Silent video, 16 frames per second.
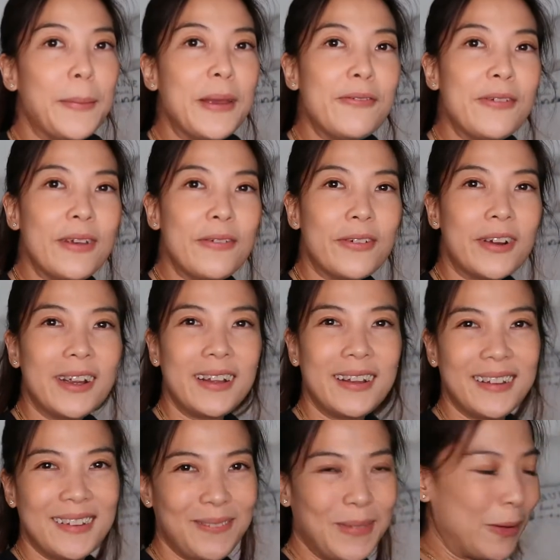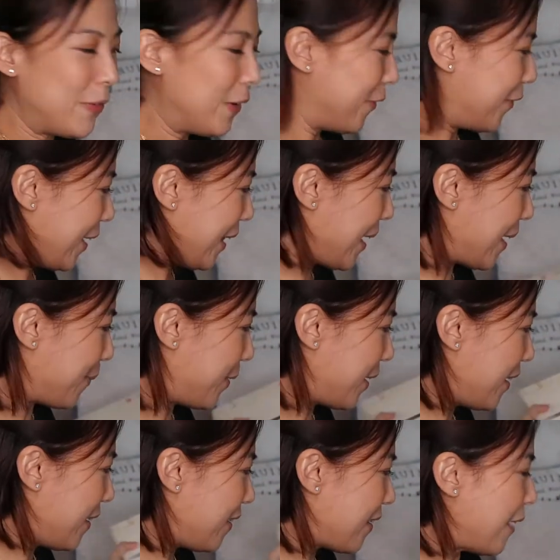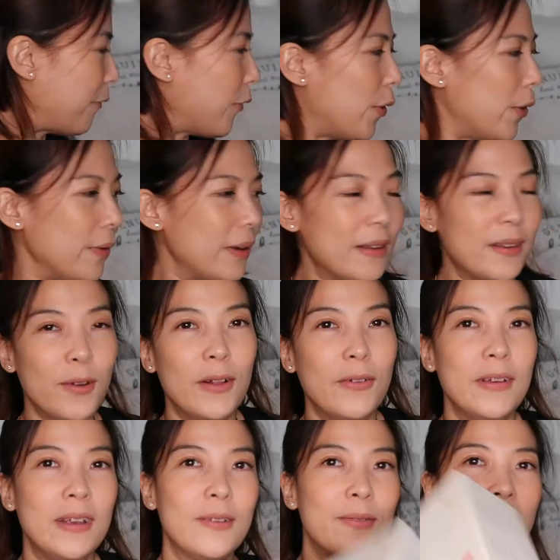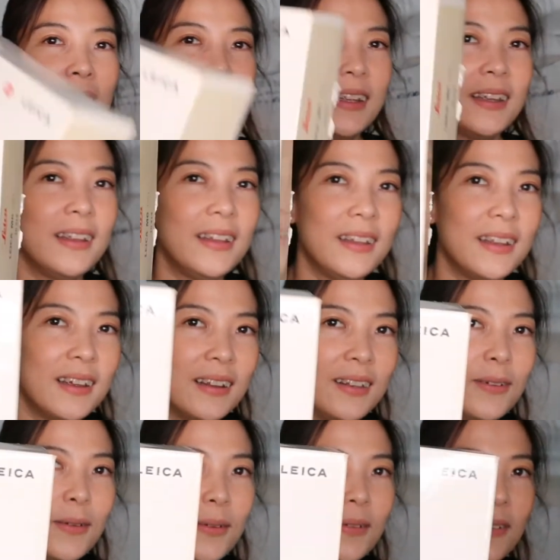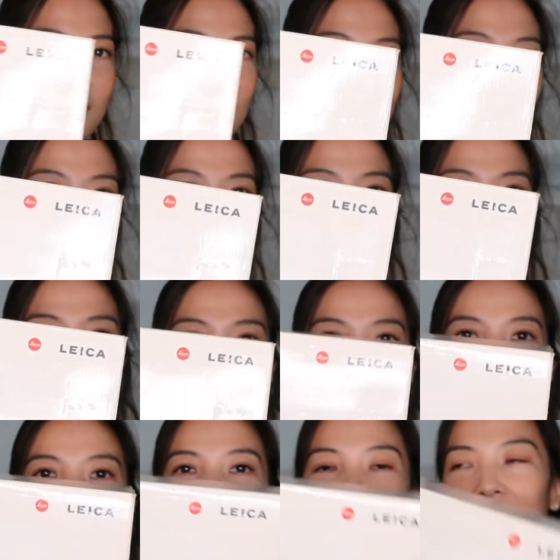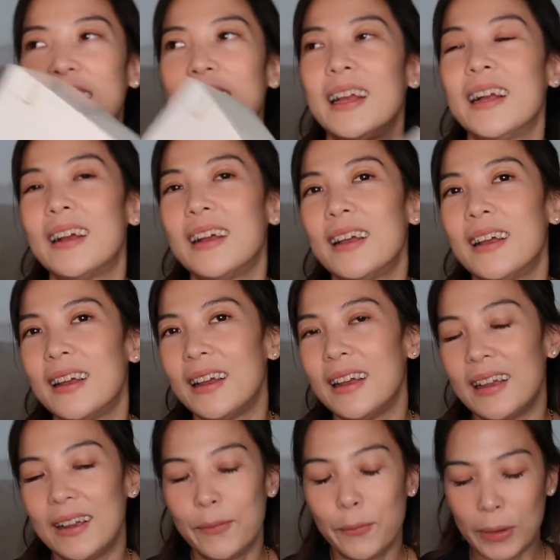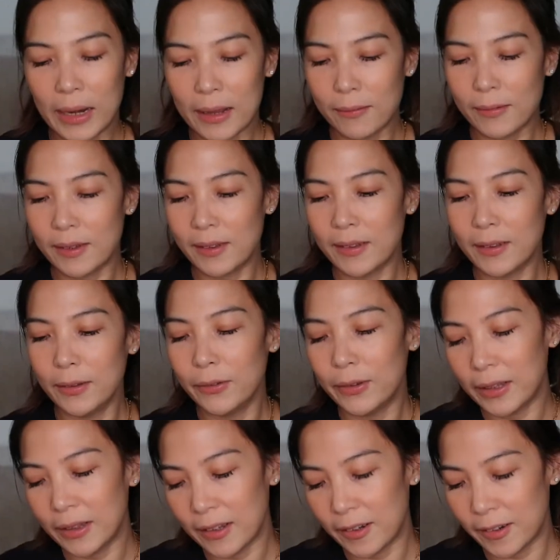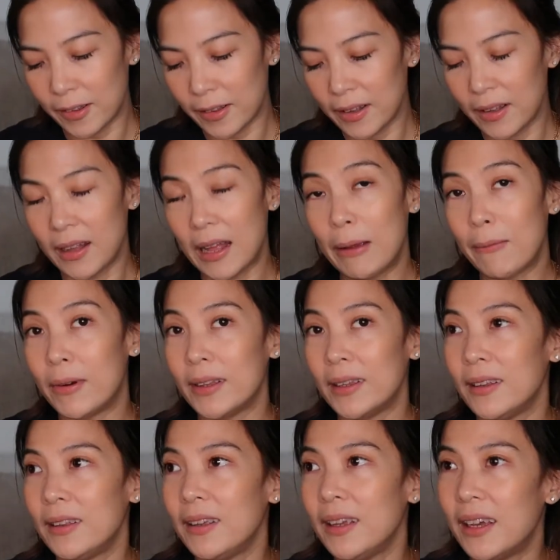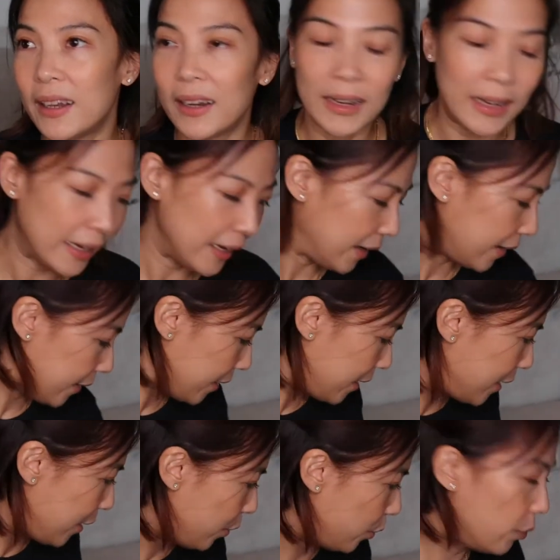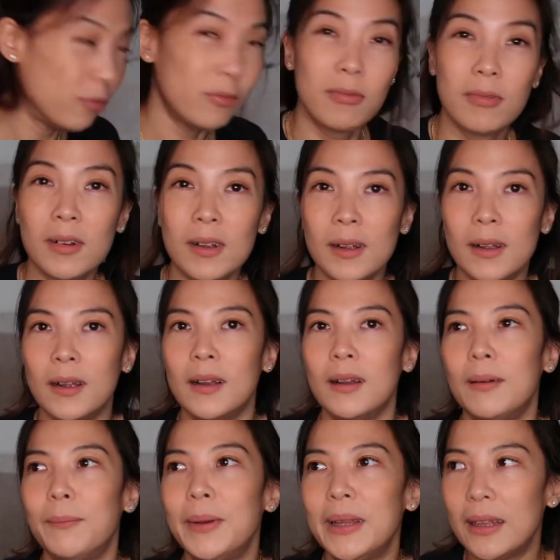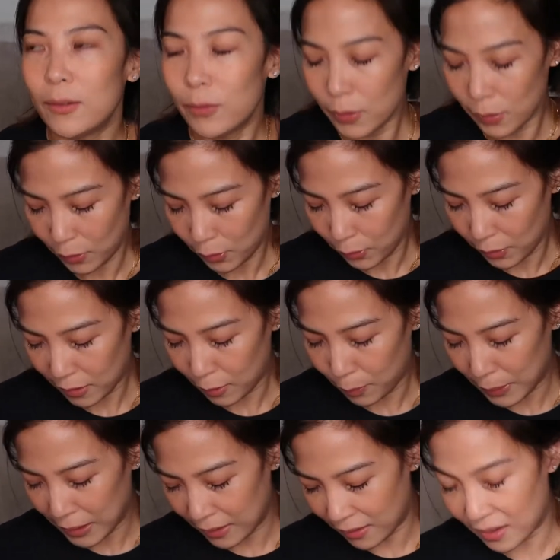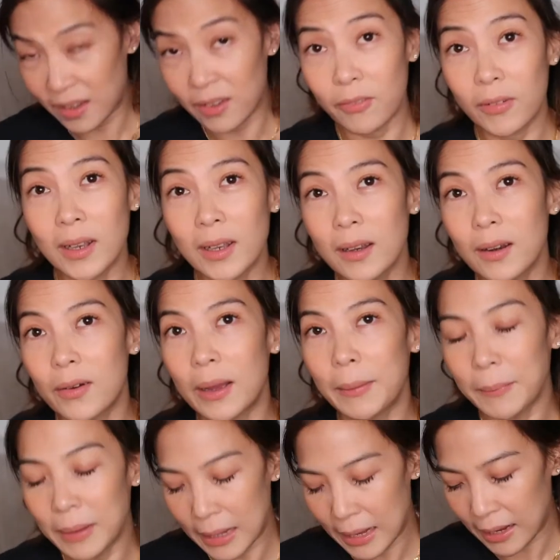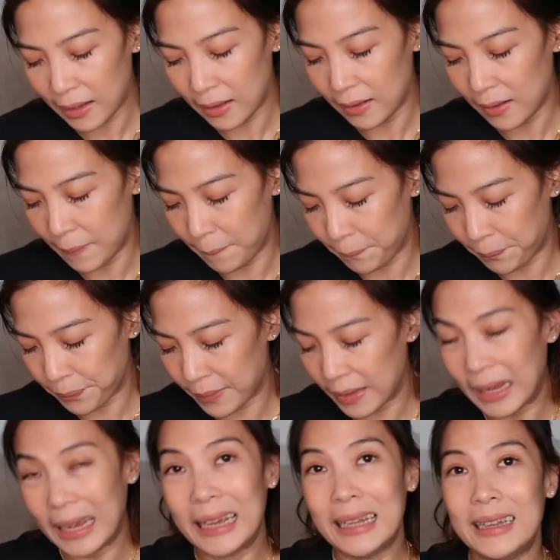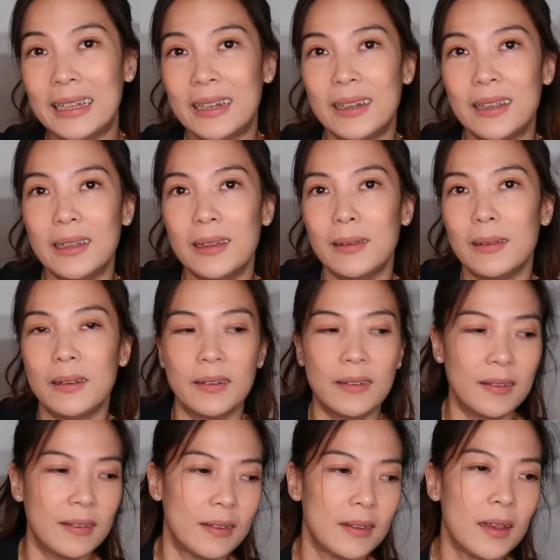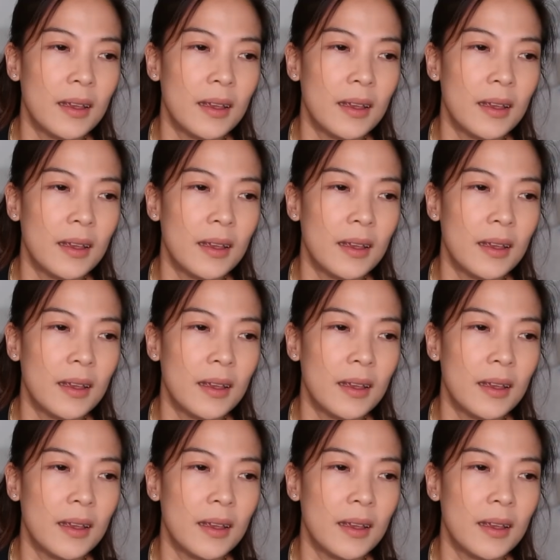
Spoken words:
my favorite cameras. I've always wanted to own a Leica. When I was still doing digital, I wanted to get a Leica Q, but it was so expensive. And you know, I'm glad I did it because,